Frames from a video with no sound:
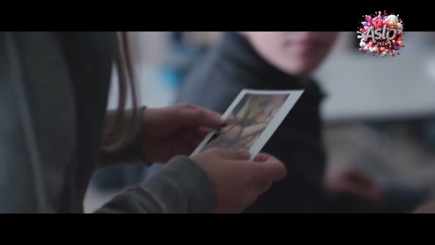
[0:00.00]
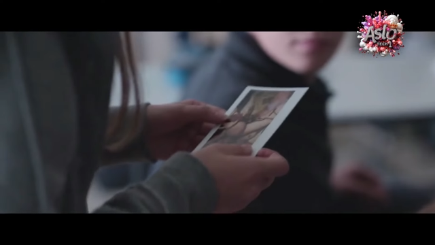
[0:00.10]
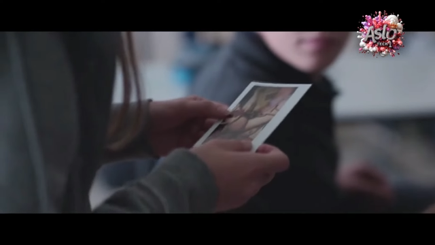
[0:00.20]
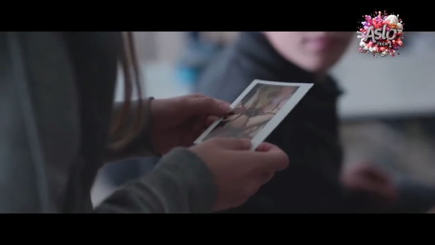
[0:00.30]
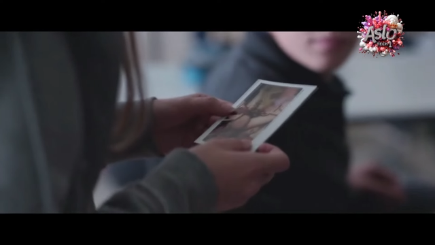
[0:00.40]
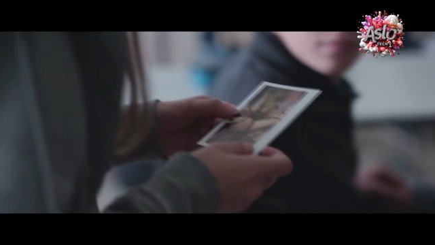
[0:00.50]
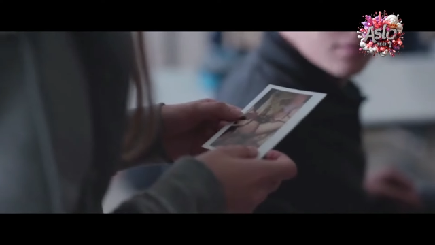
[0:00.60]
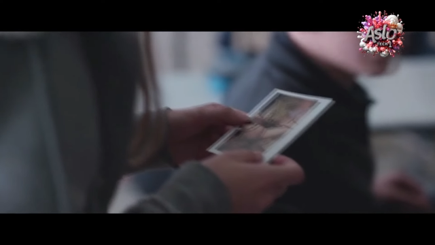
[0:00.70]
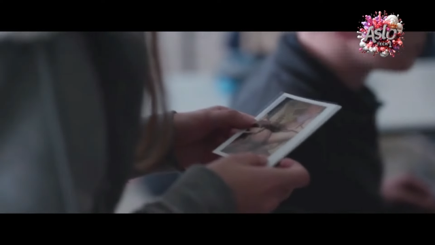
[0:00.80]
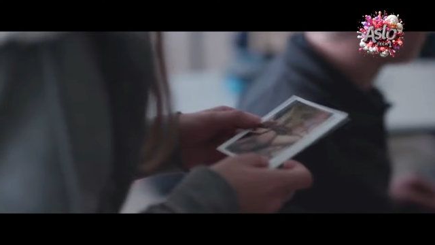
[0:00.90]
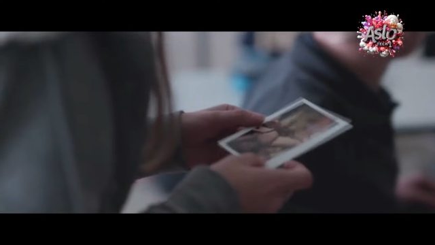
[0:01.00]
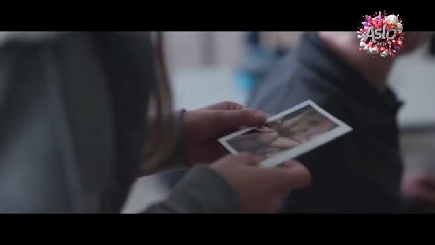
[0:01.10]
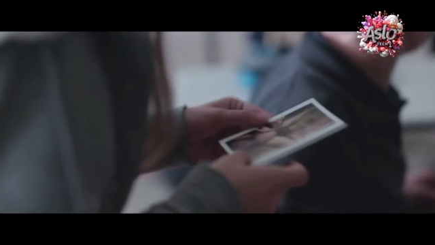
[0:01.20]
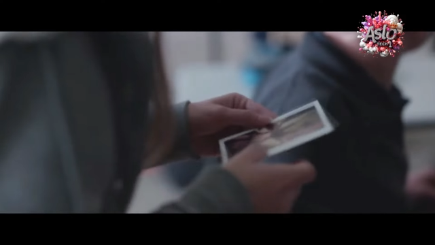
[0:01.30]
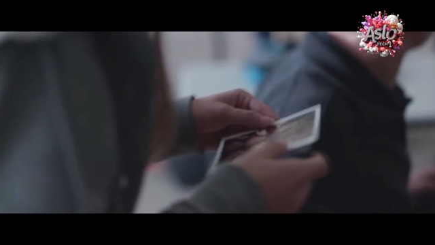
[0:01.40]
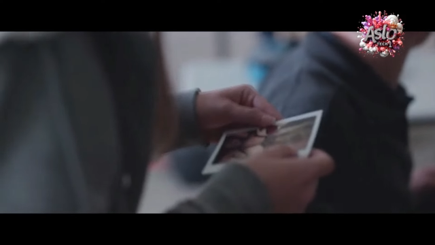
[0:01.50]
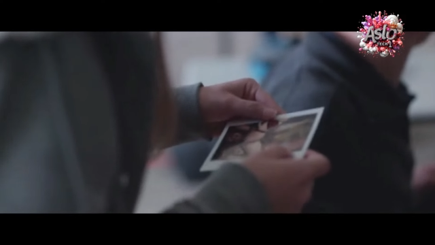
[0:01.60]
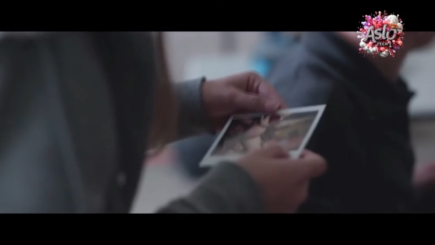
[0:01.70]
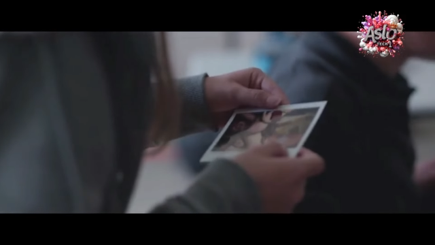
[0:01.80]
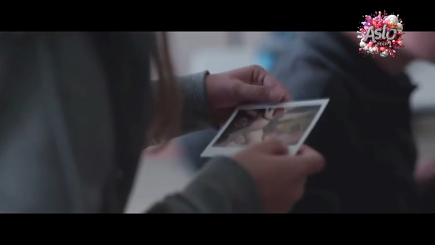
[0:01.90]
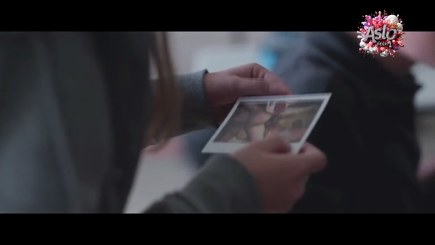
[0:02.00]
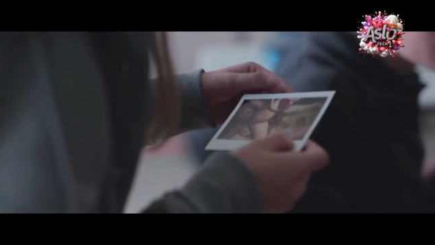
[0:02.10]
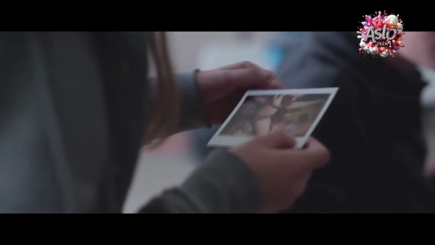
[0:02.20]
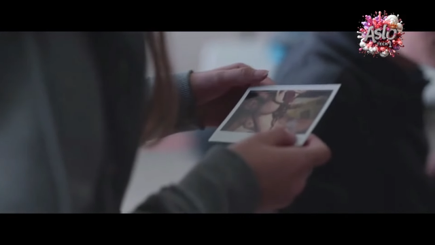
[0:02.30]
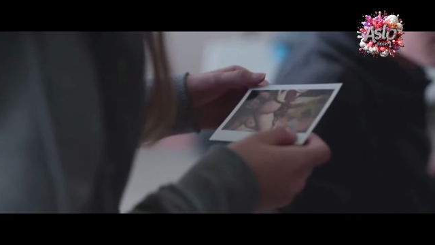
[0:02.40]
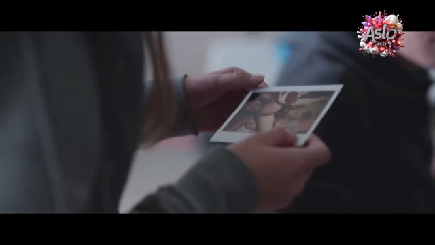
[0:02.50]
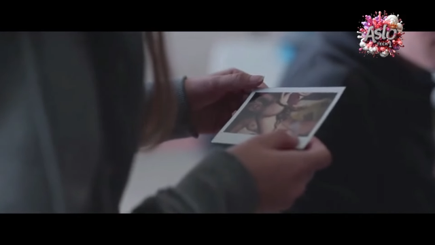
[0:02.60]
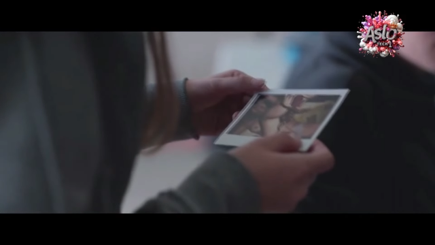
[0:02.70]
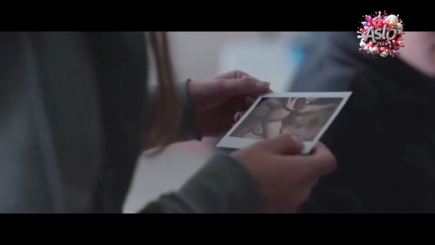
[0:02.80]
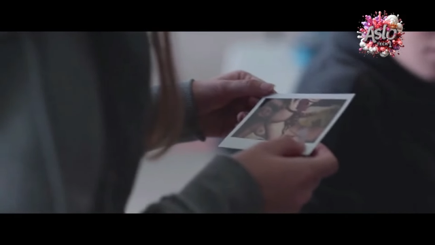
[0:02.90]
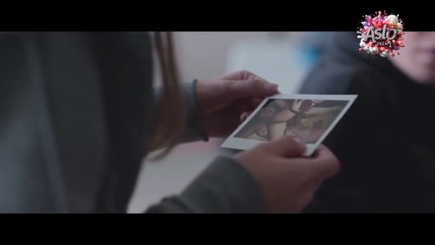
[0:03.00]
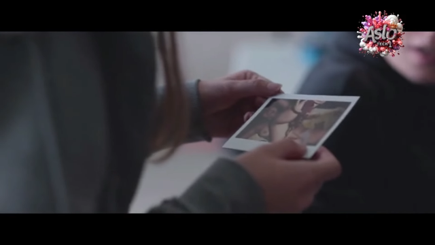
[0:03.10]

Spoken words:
No face is visible, so there are no lips to read.